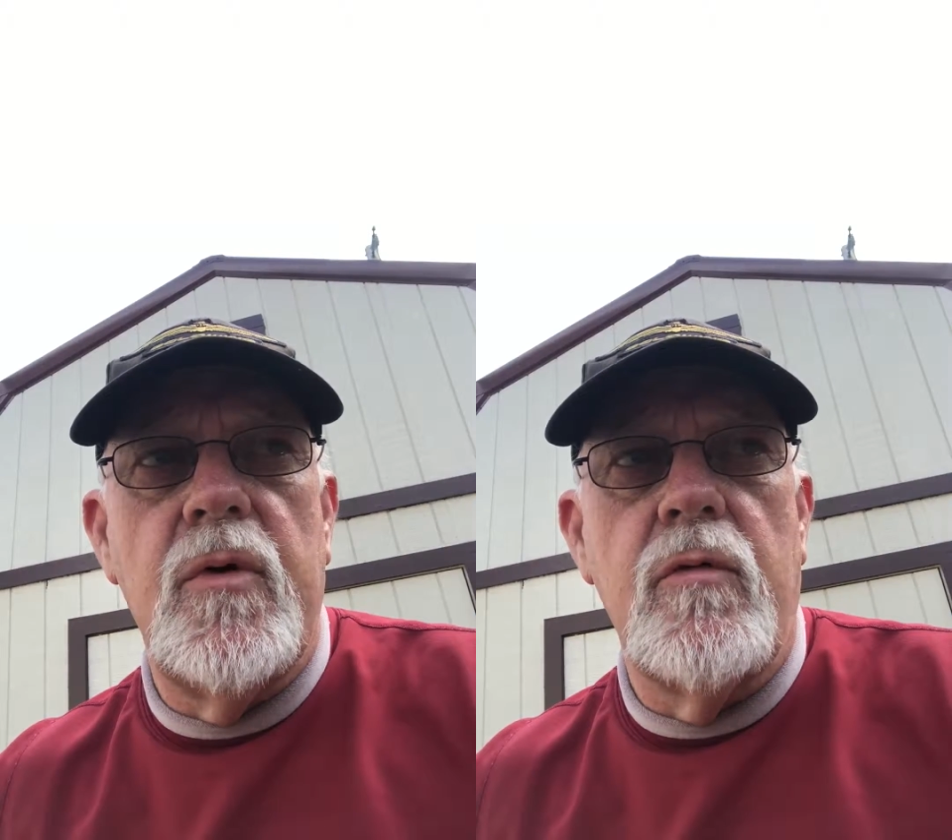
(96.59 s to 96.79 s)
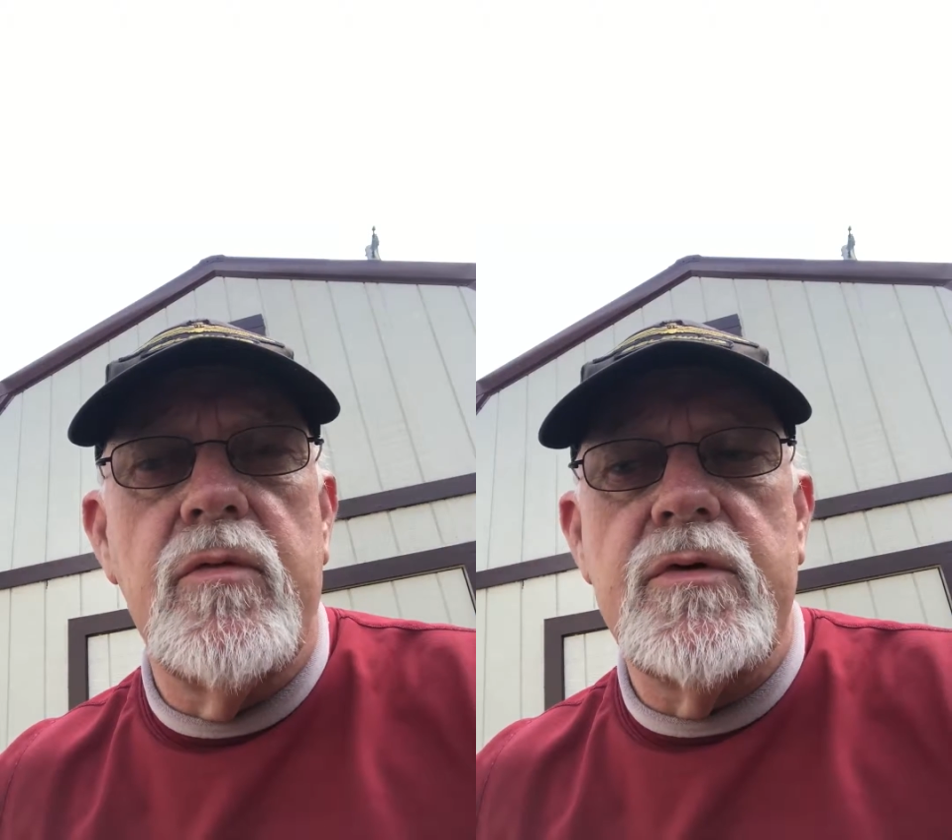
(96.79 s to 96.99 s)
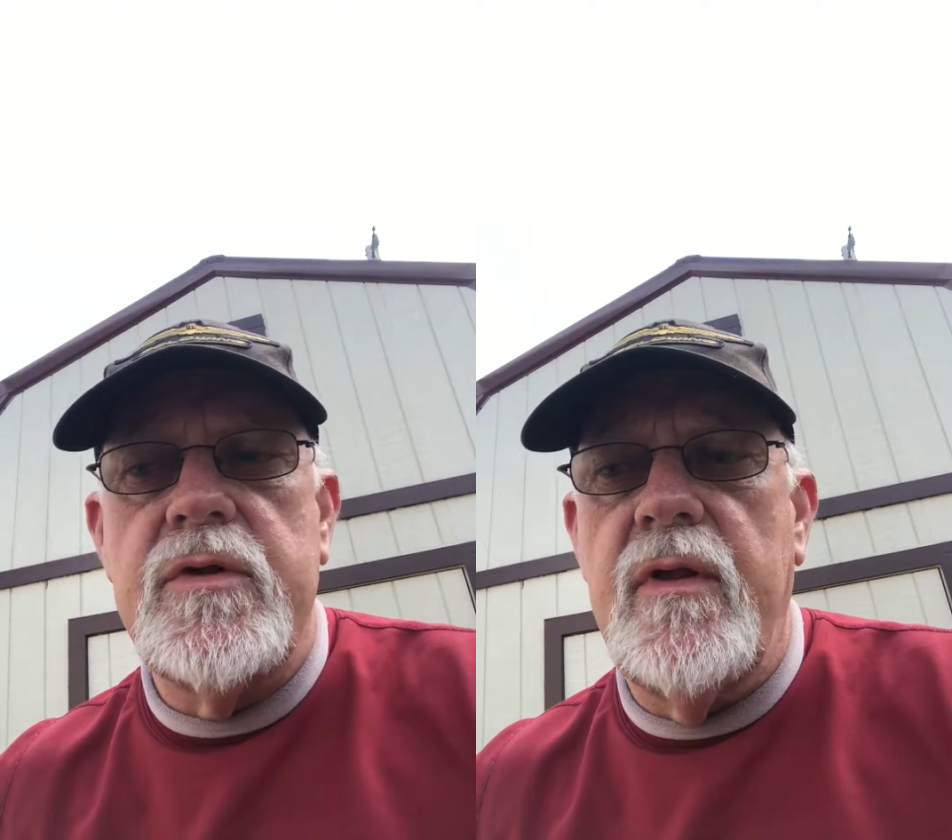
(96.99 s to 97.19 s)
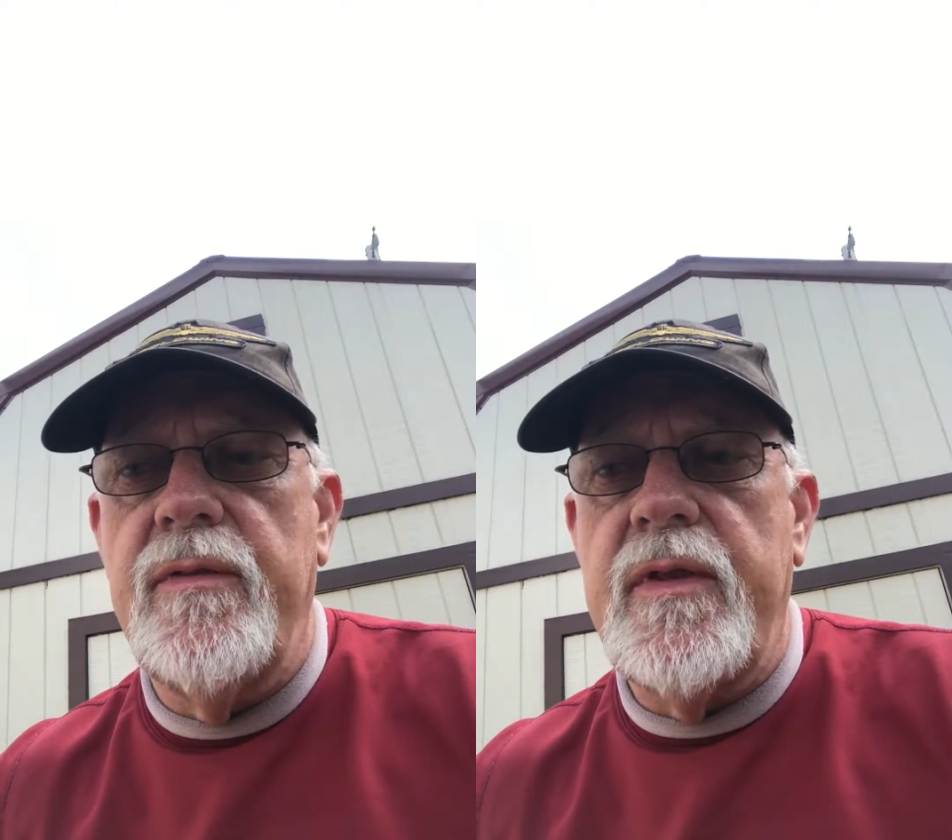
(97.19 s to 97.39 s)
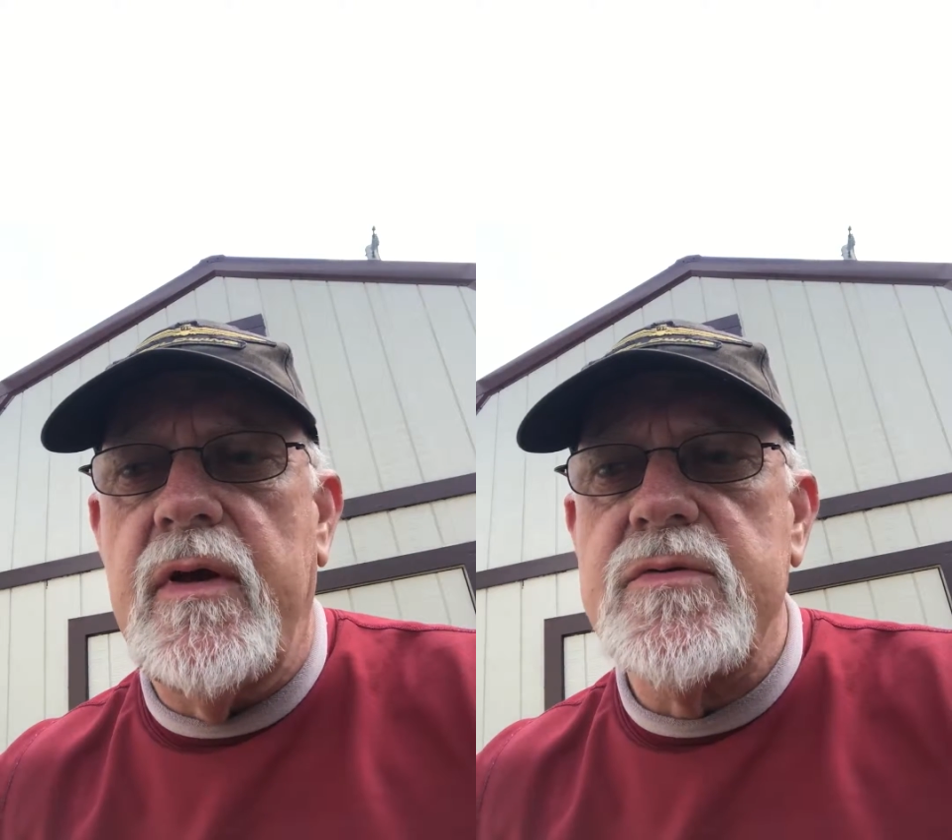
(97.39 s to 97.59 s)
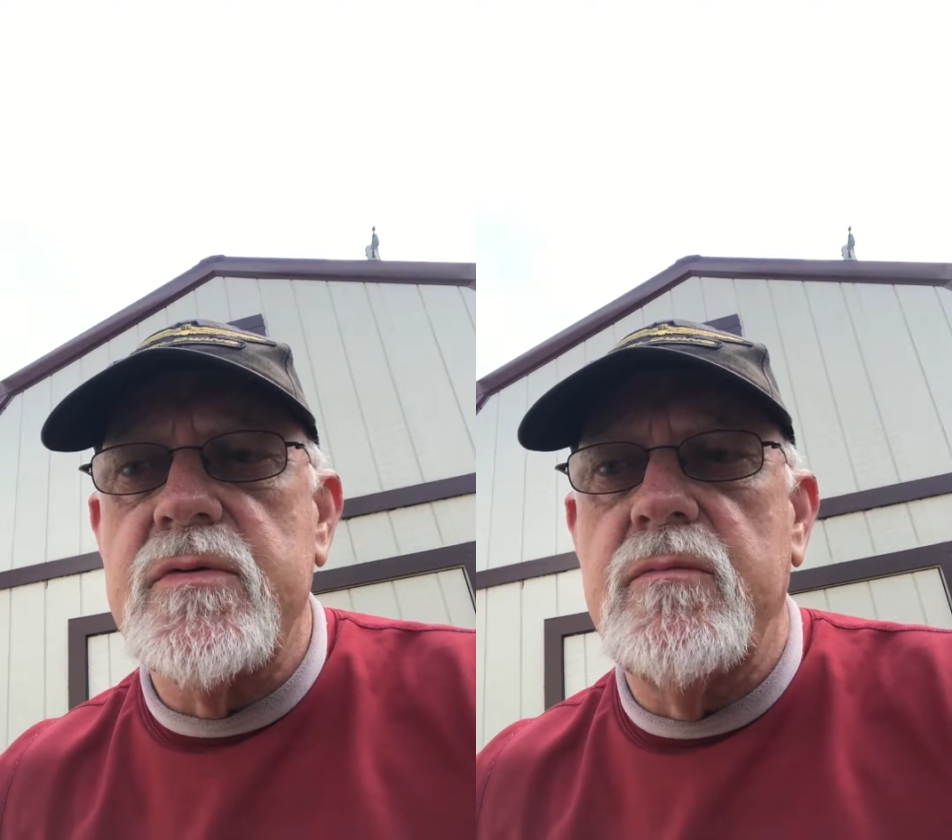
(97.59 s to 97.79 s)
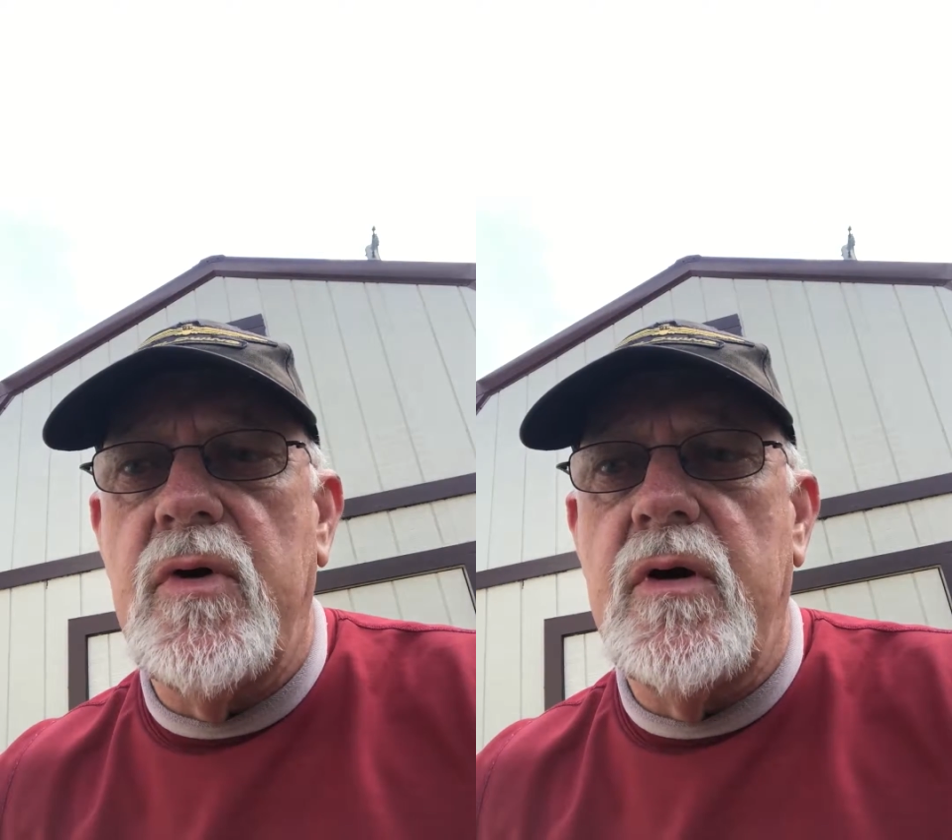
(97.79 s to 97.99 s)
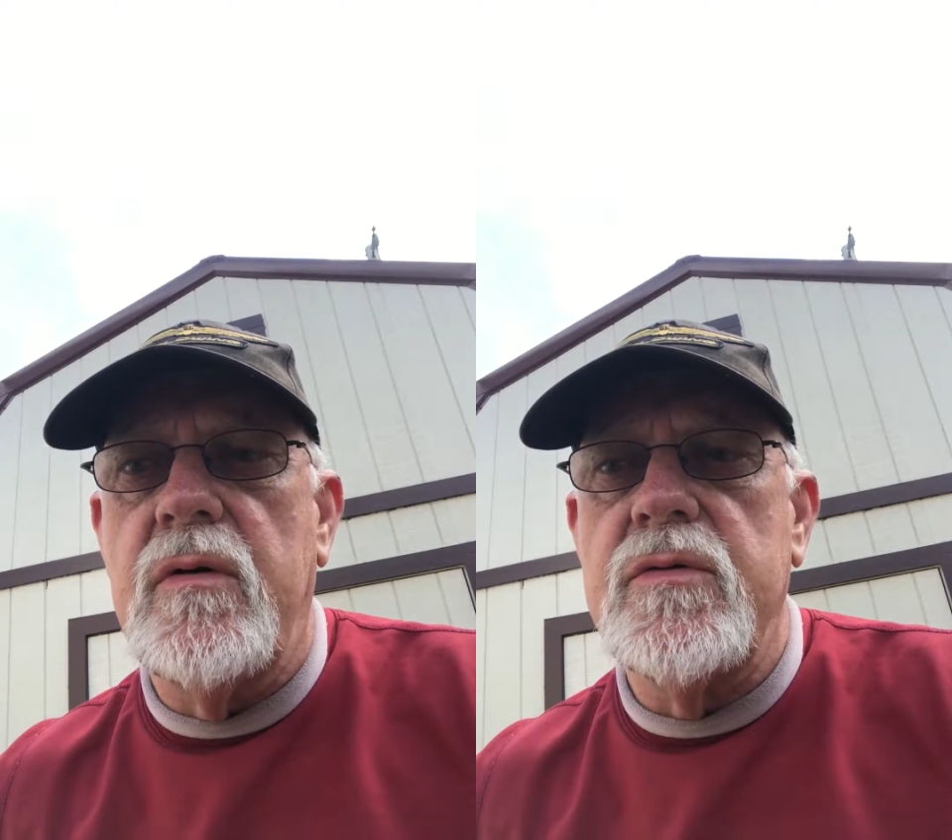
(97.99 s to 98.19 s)
over 10,000
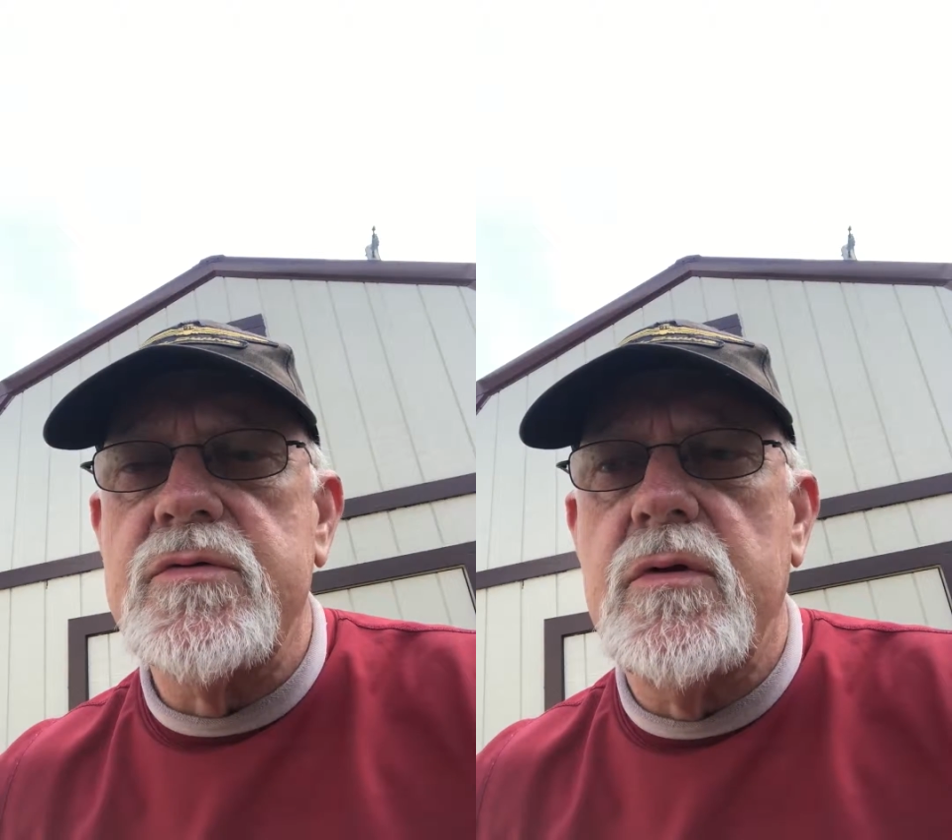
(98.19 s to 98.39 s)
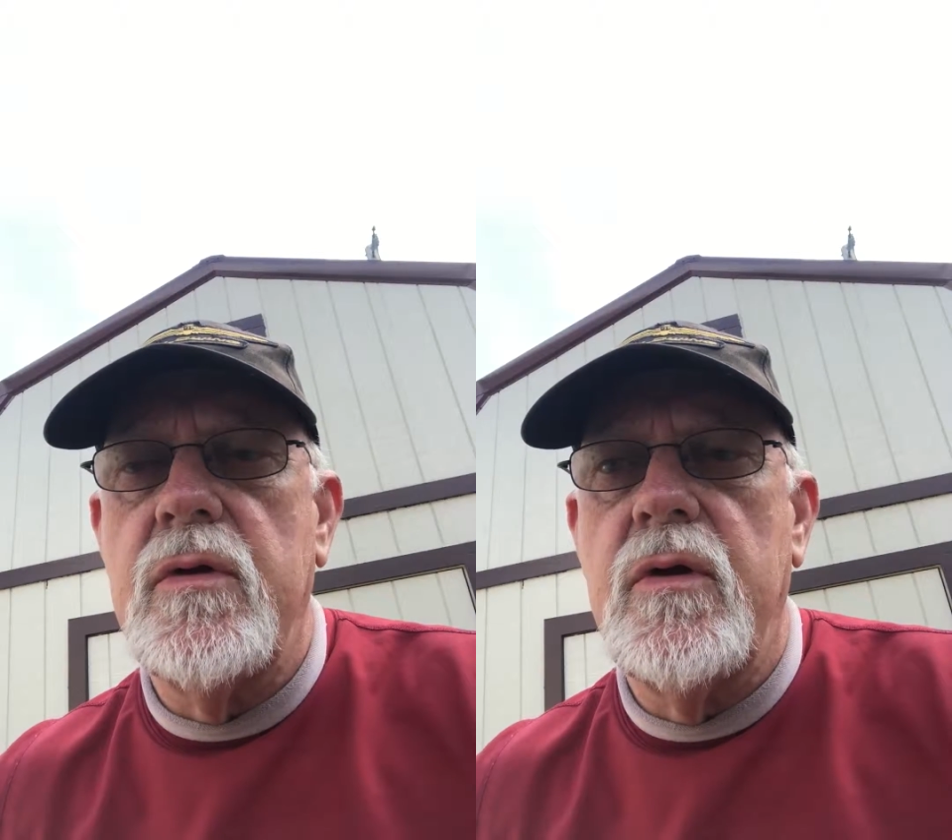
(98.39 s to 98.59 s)
miles